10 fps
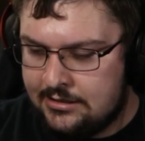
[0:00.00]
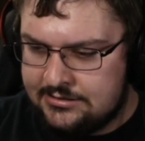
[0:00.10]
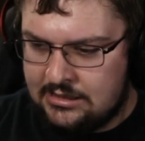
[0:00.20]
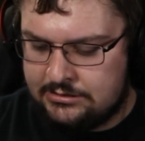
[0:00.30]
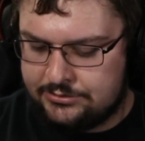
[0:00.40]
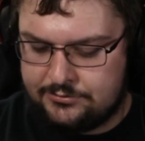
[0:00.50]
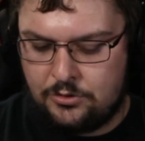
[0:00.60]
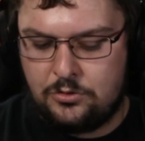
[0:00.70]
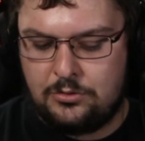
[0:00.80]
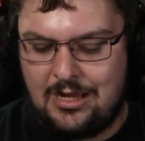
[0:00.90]
Sensor's
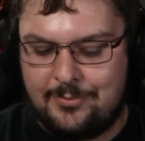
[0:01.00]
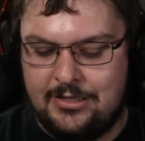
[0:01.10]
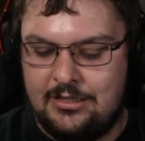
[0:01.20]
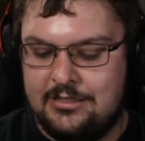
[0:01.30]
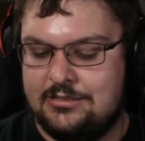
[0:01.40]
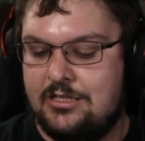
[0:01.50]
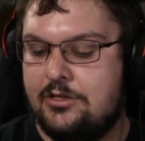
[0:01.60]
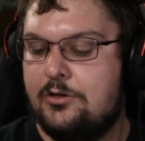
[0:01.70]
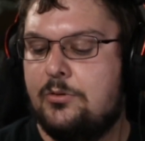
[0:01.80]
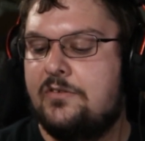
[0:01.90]
crappy is
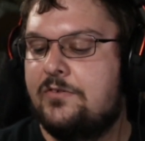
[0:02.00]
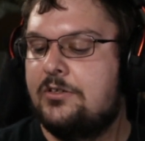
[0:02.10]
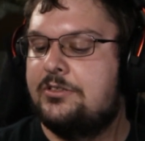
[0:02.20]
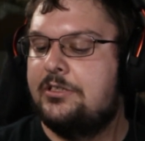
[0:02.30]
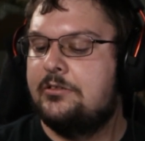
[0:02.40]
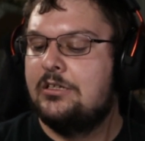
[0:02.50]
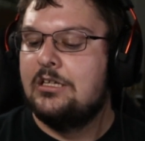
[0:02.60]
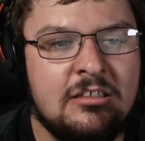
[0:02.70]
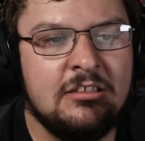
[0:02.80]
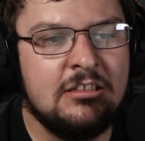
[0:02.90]
another word for it too.
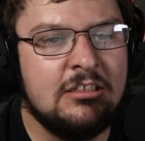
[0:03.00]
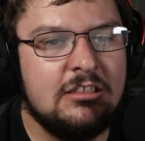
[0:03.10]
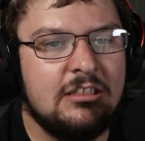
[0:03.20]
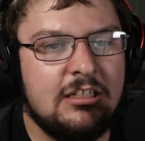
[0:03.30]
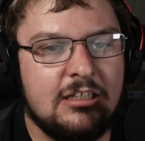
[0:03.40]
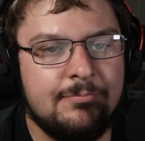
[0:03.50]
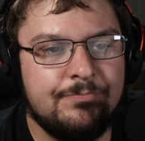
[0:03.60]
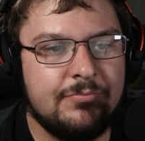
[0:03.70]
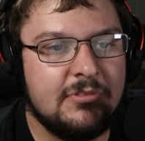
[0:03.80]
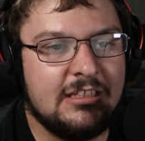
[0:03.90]

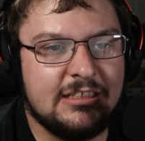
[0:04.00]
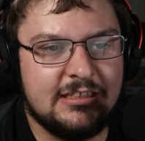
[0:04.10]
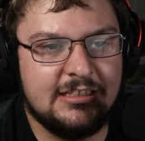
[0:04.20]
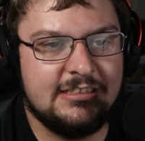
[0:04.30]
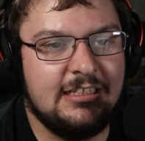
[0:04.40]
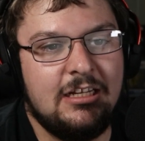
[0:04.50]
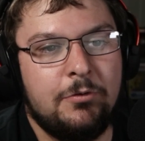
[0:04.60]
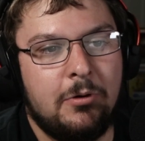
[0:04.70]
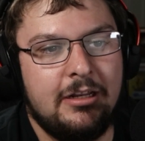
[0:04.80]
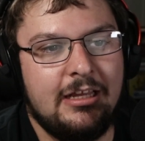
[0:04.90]
Let's get the
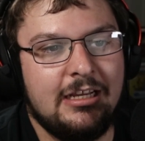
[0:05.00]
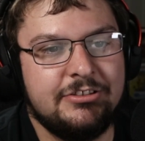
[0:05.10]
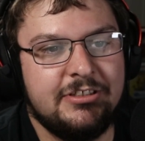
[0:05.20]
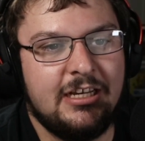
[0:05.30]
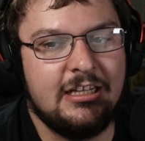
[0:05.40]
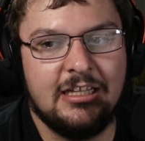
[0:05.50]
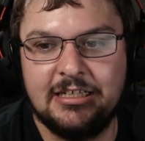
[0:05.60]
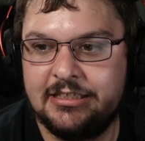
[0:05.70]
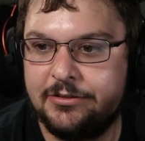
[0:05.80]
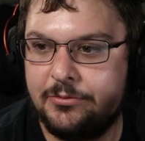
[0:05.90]
C920. I actually kind of like
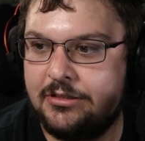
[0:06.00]
this one.